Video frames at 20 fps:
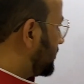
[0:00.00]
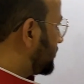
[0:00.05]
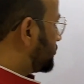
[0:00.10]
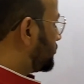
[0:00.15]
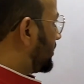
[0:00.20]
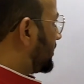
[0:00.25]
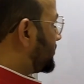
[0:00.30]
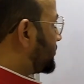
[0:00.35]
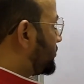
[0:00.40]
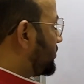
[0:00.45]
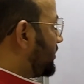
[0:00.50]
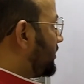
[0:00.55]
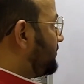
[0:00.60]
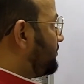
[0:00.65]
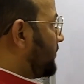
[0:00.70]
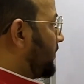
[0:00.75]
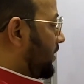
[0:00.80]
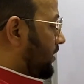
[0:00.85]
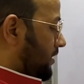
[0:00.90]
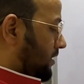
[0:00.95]
So let's
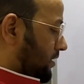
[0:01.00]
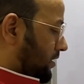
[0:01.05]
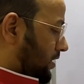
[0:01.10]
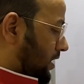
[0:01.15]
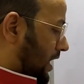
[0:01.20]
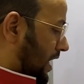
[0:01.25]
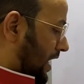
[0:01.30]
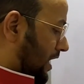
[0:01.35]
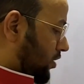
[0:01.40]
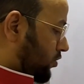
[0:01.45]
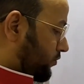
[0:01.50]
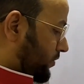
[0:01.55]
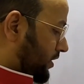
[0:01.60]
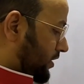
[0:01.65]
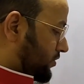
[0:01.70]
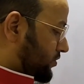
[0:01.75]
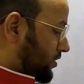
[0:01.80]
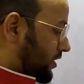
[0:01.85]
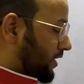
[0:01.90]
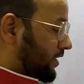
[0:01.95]
see how we
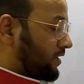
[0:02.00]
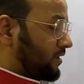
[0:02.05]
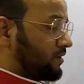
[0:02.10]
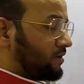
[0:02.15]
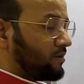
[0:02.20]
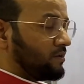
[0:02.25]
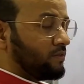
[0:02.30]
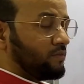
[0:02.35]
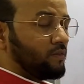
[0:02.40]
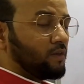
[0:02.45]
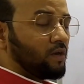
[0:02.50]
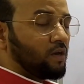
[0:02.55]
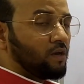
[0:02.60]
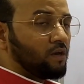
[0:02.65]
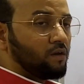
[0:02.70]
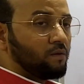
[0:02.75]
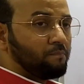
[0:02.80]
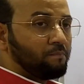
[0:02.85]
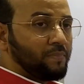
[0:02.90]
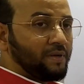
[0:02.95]
design
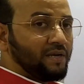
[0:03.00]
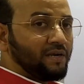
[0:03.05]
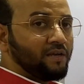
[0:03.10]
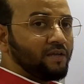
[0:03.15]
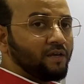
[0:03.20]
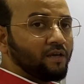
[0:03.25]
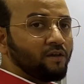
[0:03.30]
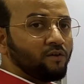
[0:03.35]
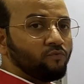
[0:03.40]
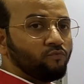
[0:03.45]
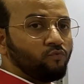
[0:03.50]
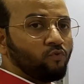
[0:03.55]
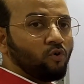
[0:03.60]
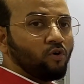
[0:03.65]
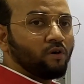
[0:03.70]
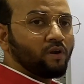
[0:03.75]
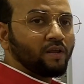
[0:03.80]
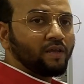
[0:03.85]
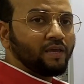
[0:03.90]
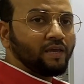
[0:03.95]
the PDA
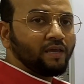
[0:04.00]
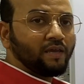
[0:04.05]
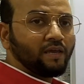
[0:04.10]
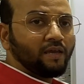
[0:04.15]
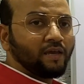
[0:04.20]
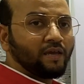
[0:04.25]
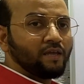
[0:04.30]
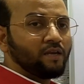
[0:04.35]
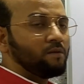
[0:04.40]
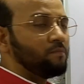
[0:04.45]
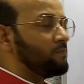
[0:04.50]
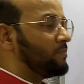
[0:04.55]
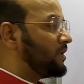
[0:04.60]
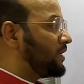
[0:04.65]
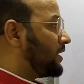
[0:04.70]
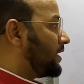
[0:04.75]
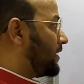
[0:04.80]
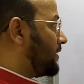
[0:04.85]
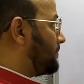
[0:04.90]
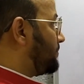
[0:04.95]
for
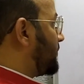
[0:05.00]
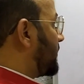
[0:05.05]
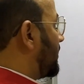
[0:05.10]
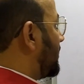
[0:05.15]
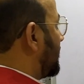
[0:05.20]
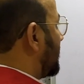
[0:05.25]
anbn.